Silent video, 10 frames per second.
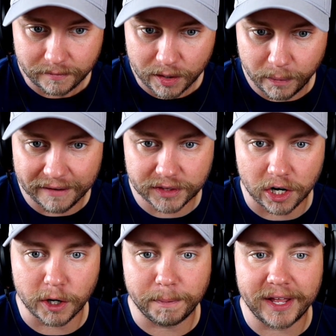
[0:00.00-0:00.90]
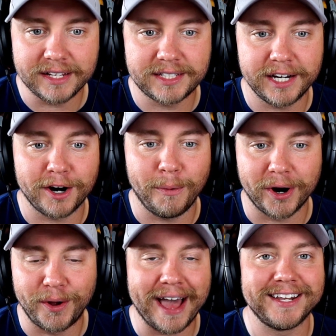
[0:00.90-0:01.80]
We have Thunder Plains here,
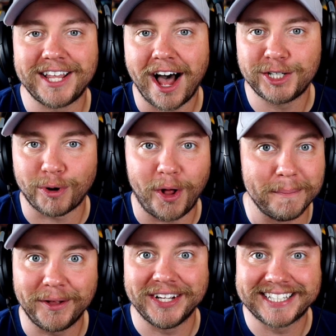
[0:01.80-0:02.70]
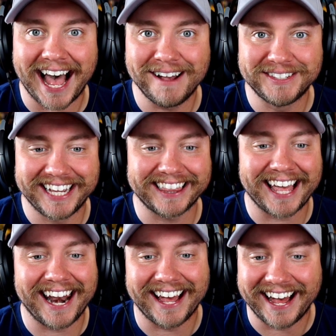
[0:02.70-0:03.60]
where you had to dodge roll a million times to get
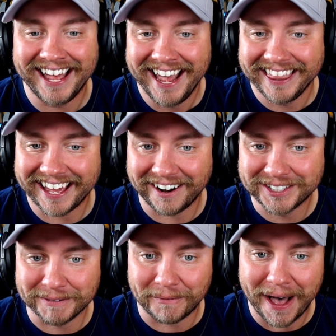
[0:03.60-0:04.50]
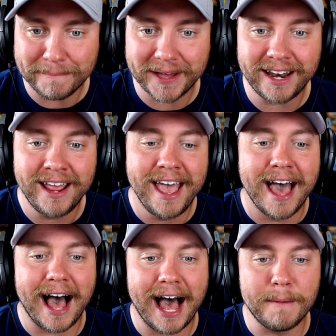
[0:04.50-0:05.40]
that uh, that ultimate weapon.
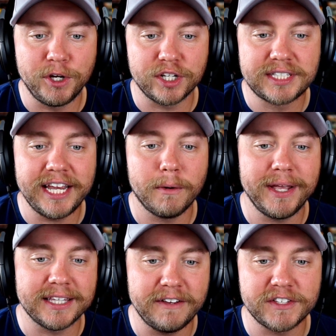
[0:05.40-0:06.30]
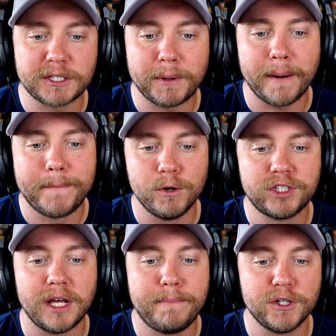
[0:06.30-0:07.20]
Uh, but you can see here, we get Defensive Spirit
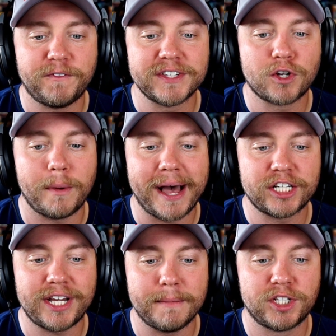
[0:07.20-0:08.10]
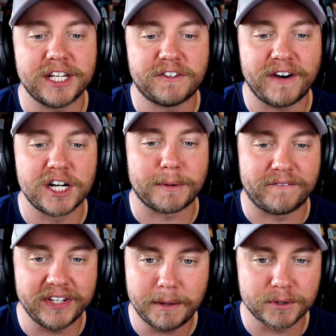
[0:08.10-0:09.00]
boosted, boost physical and magic damage against fairies
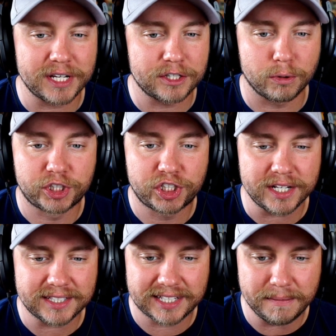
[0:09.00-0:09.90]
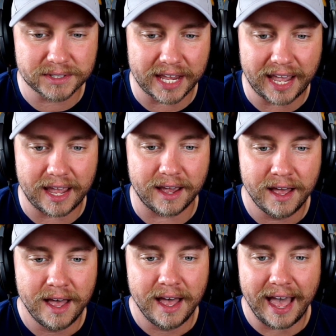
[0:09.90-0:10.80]
about 50%. So it just seems like a,
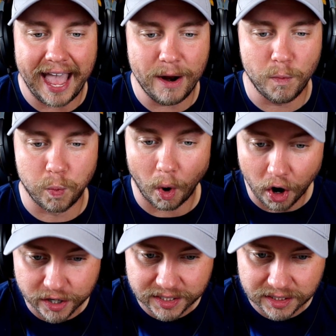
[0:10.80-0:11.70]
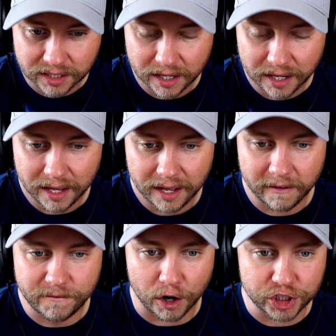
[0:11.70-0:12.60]
a worse
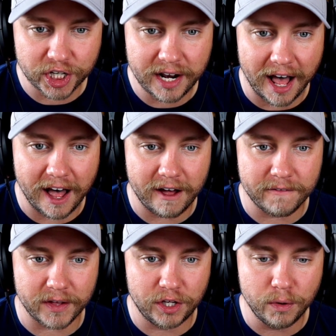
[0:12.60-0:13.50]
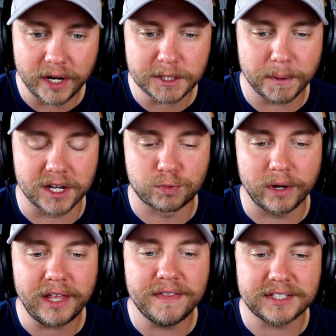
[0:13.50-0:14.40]
version of Yuna's, because
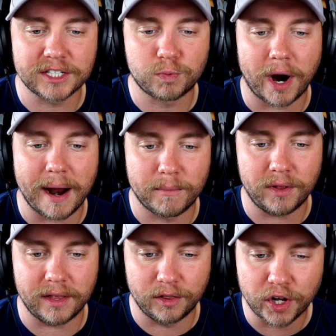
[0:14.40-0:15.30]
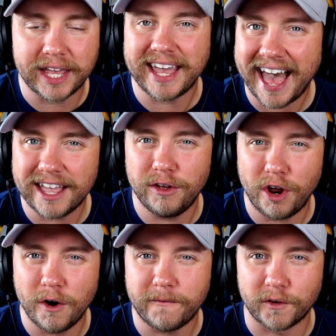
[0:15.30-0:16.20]
really this is where I'm looking at, you
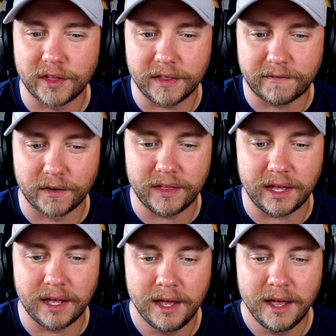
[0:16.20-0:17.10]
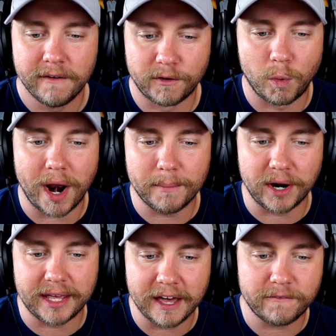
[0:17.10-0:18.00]
know, for the for the for what I'm
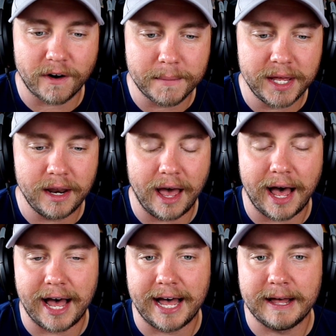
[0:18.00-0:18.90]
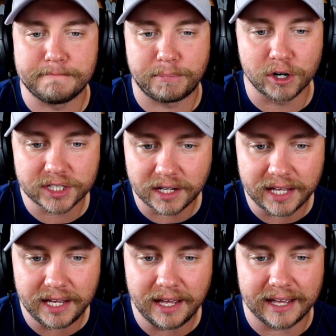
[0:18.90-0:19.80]
going to get from it uh,
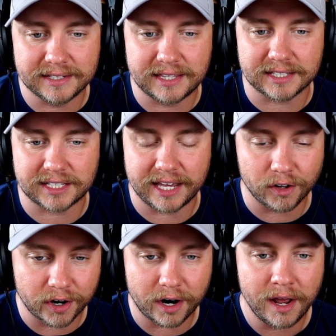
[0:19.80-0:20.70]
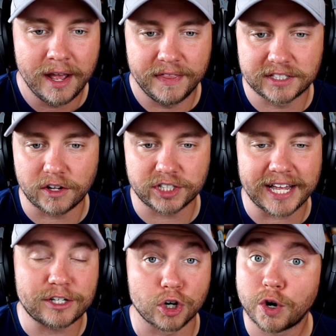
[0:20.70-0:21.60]
personally is this killer. These other
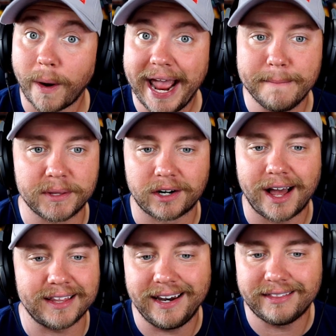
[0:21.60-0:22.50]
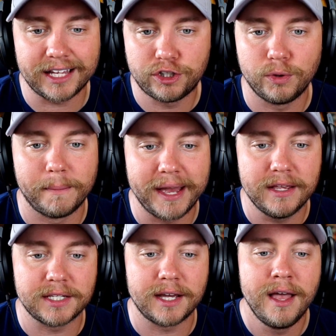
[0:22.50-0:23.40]
stats are great, but they're not anything too
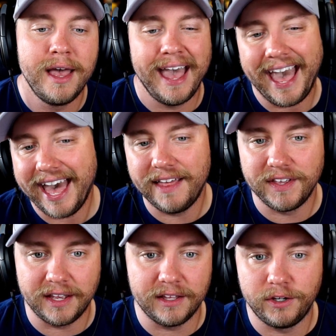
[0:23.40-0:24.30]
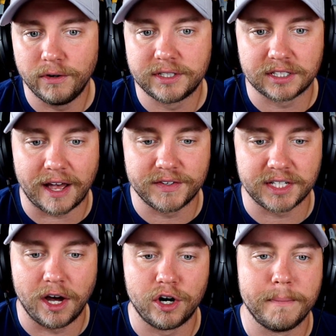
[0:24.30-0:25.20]
amazing. And the Yuna's is
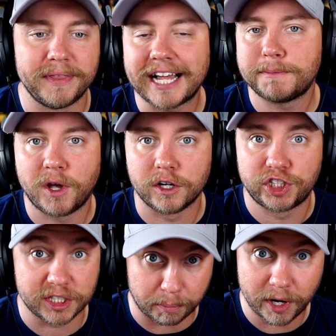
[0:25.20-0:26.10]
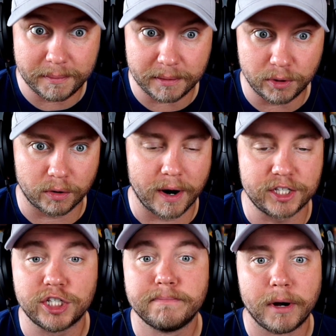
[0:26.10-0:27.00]
obviously 100, but that's because she's a premium unit,
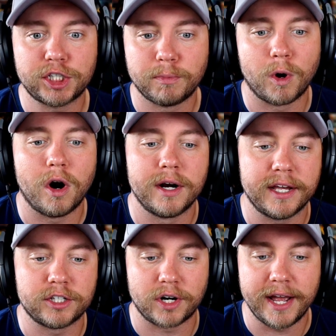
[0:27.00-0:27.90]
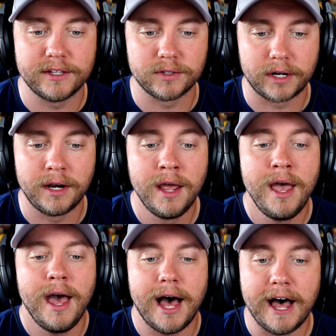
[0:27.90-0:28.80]
right? She's much more hard to get your hands on
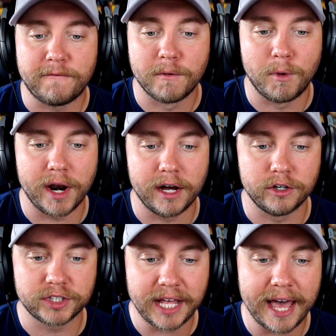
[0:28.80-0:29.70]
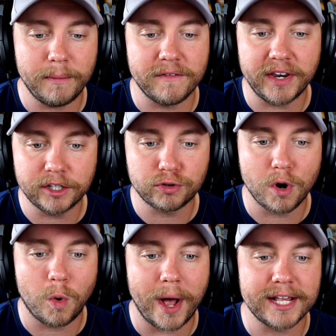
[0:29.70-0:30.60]
uh, from what I understand. We have an
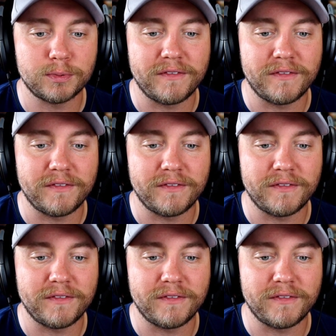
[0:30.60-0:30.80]
intro quest.